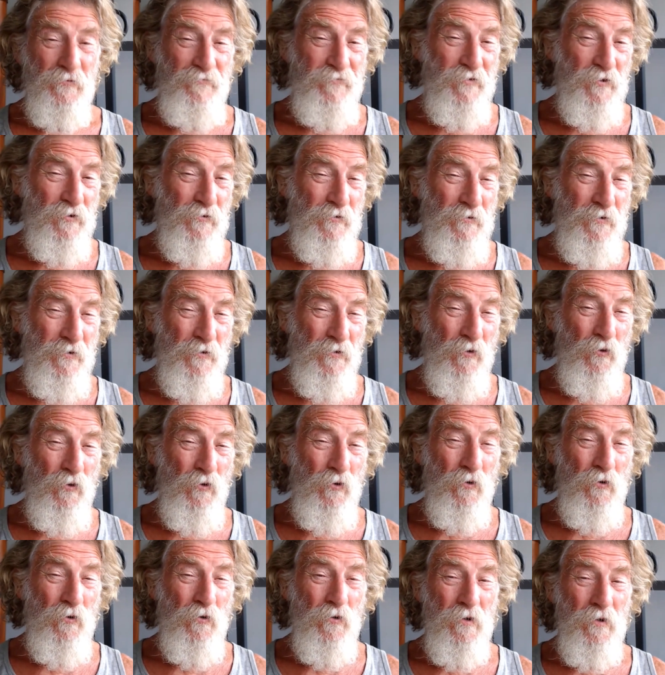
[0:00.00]
food,
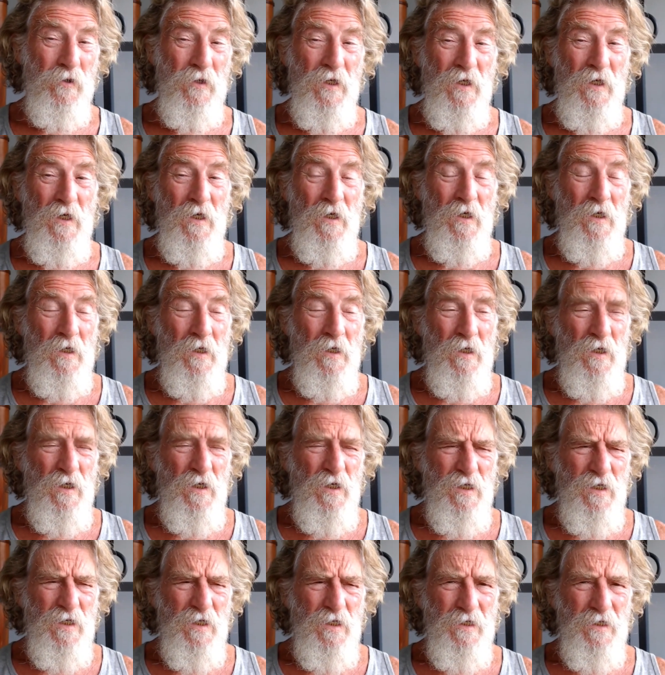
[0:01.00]
or
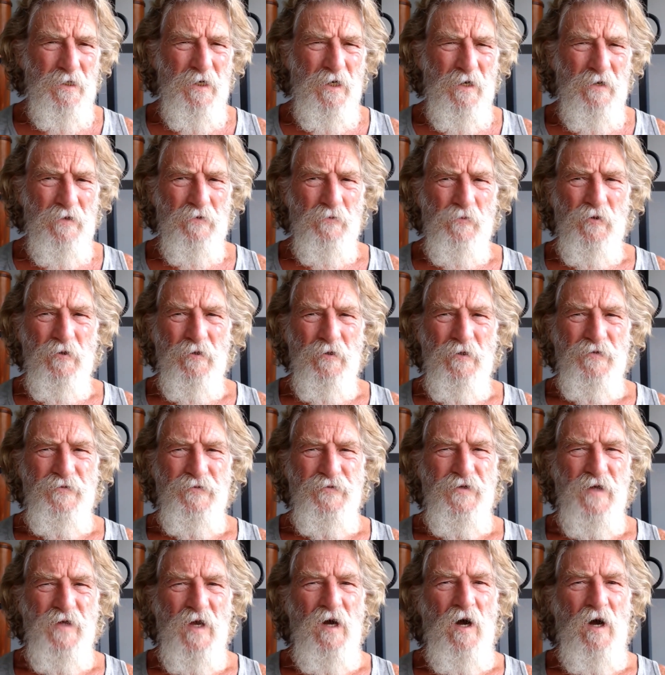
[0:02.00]
in other
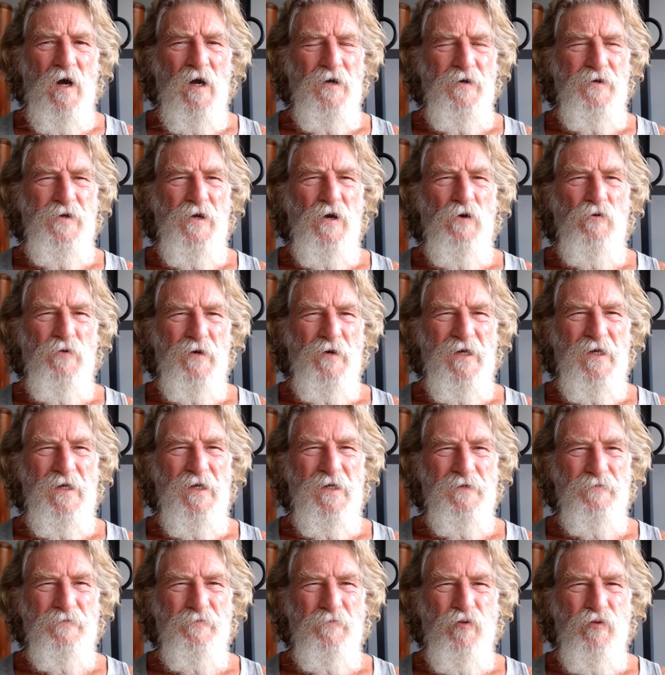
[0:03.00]
words, I don't
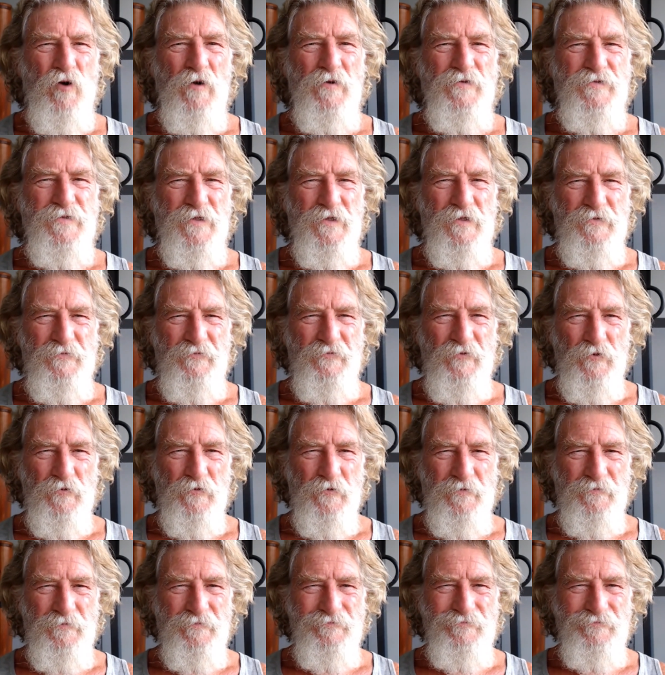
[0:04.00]
eat processed food.